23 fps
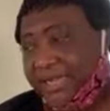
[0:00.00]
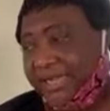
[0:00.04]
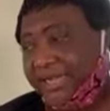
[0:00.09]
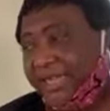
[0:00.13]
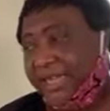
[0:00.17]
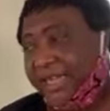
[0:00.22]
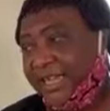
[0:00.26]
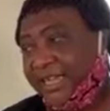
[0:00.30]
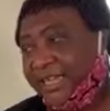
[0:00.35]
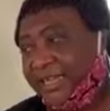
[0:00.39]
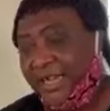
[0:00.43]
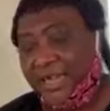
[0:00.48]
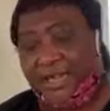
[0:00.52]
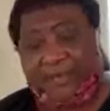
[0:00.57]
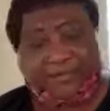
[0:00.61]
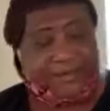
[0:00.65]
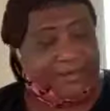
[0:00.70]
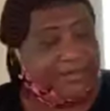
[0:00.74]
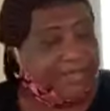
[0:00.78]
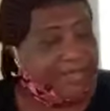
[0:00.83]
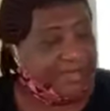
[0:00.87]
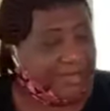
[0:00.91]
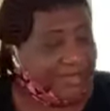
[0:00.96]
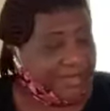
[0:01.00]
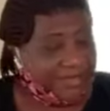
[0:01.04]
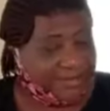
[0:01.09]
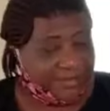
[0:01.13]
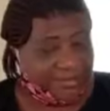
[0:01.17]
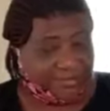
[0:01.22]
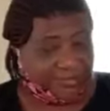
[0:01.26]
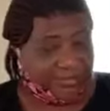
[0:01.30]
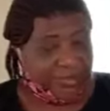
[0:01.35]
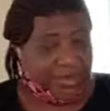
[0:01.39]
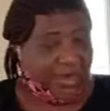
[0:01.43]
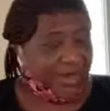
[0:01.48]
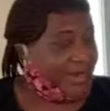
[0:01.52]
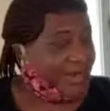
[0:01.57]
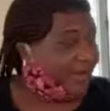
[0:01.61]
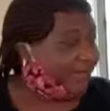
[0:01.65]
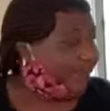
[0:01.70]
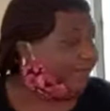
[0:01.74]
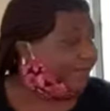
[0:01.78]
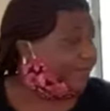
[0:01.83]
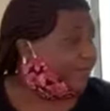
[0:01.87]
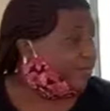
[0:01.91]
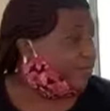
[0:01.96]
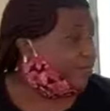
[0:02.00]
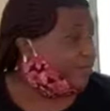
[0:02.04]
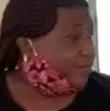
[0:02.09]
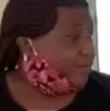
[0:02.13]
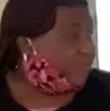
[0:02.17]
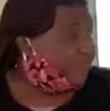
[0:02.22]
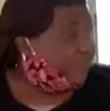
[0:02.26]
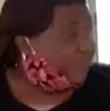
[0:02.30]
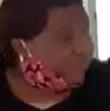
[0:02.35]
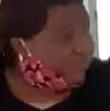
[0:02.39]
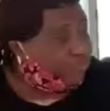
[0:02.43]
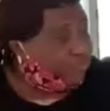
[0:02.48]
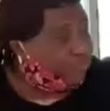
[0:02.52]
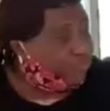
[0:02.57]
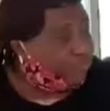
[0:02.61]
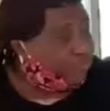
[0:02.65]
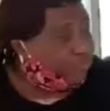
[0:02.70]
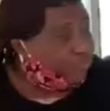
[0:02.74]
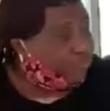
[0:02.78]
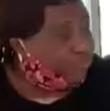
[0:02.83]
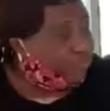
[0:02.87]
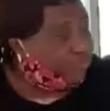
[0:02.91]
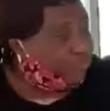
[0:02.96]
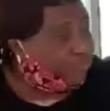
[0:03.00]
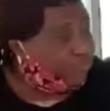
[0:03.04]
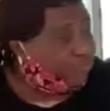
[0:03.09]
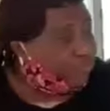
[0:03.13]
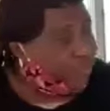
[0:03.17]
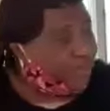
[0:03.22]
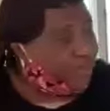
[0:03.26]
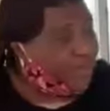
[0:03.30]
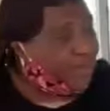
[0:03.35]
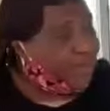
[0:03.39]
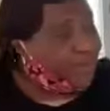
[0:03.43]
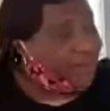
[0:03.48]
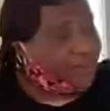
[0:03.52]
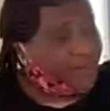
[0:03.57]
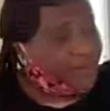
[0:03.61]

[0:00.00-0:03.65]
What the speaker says: Then after that, we have ruler.